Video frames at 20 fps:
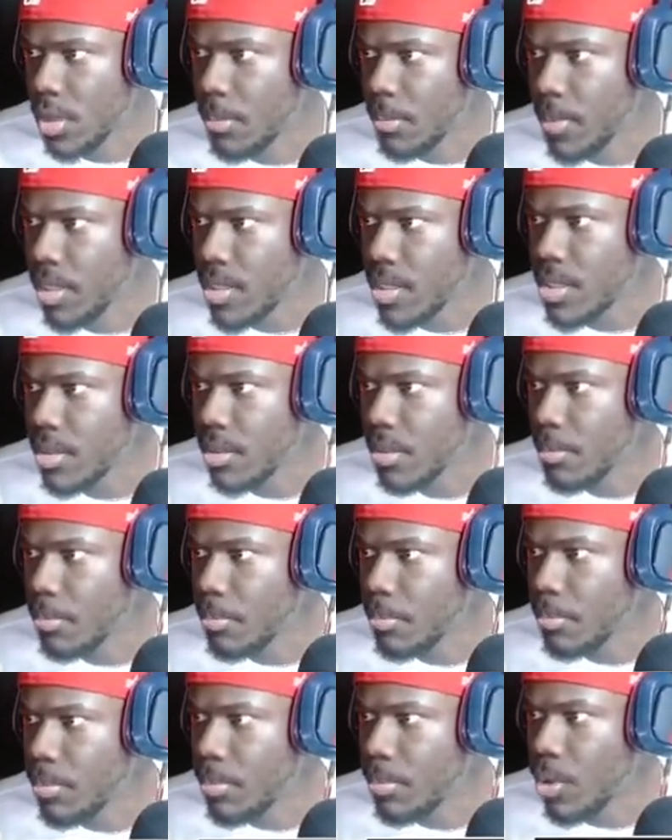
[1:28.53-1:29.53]
Good miss.
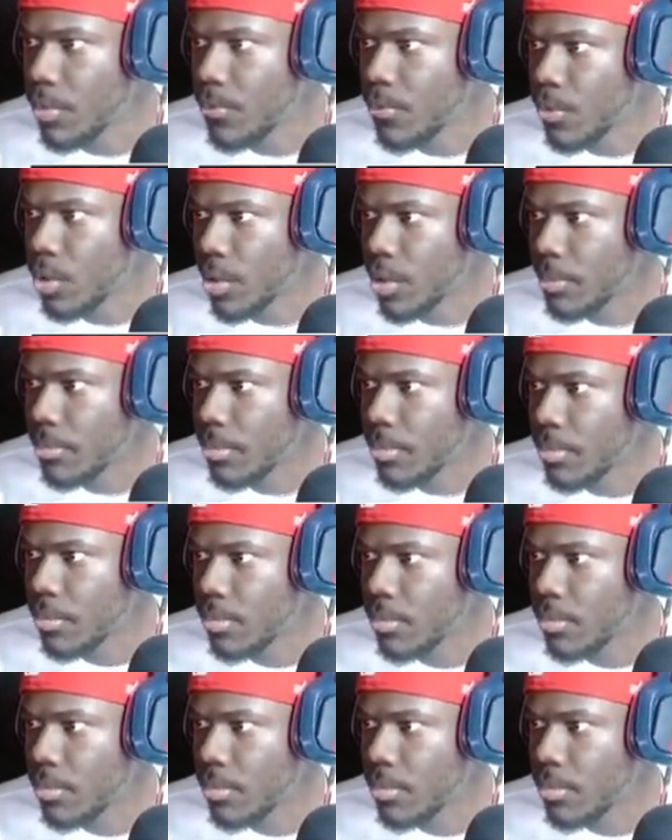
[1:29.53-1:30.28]
Board for him.